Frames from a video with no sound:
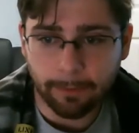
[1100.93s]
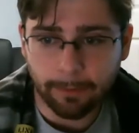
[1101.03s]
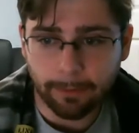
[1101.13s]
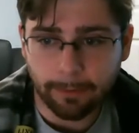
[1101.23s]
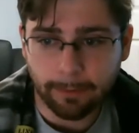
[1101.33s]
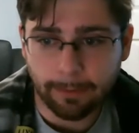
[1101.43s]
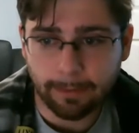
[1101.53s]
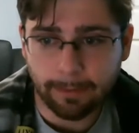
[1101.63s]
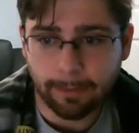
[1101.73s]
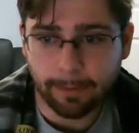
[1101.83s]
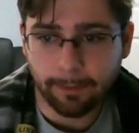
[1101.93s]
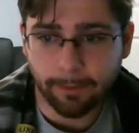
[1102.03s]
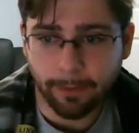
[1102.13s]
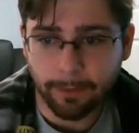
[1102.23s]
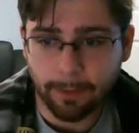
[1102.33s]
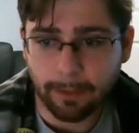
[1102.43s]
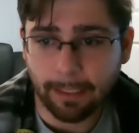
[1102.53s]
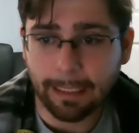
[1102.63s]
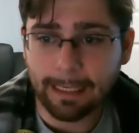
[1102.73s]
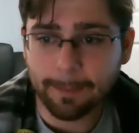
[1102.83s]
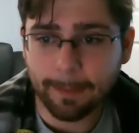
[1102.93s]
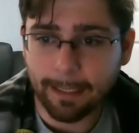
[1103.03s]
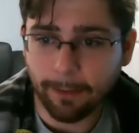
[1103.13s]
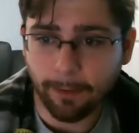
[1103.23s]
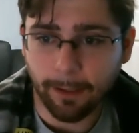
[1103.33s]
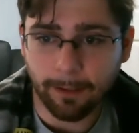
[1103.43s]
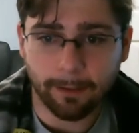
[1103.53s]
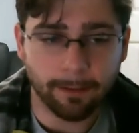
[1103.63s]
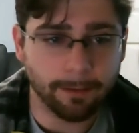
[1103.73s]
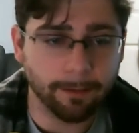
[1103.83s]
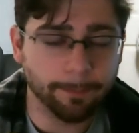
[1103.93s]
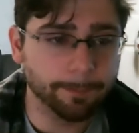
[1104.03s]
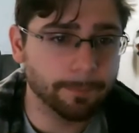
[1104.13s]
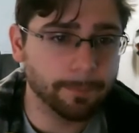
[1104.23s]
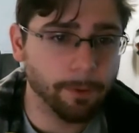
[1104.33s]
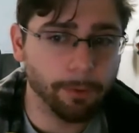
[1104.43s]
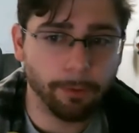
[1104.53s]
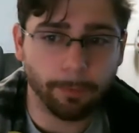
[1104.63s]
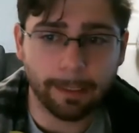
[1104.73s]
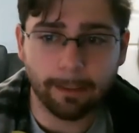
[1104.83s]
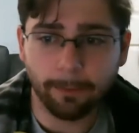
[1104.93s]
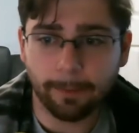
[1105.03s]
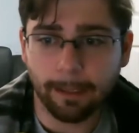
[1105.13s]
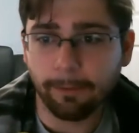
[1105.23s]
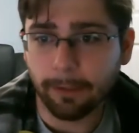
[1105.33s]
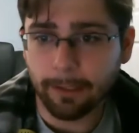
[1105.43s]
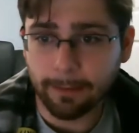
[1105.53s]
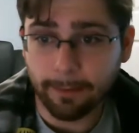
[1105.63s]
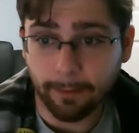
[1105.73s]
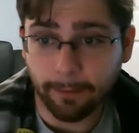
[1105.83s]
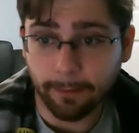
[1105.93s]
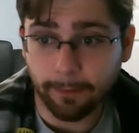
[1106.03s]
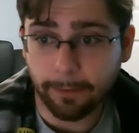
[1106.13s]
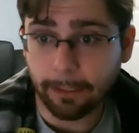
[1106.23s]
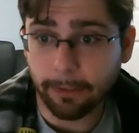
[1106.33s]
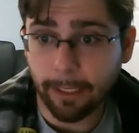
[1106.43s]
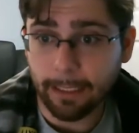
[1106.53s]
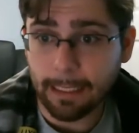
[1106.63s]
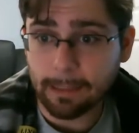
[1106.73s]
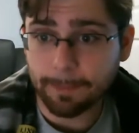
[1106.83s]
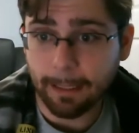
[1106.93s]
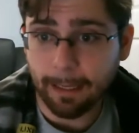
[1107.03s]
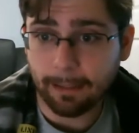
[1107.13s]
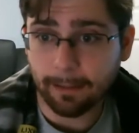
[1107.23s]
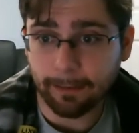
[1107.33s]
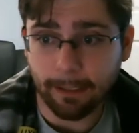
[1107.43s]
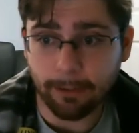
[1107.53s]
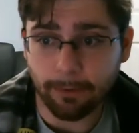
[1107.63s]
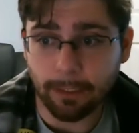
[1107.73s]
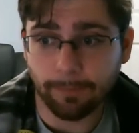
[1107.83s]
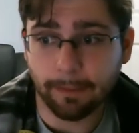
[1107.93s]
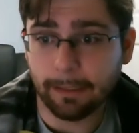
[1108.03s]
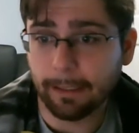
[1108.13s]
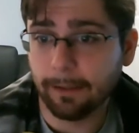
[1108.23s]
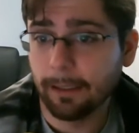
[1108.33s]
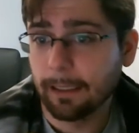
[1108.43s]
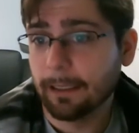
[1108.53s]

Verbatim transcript: You know, like there, there there's like ESPN uh, three or whatever it is. Their their internet ESPN, like they show stuff on there.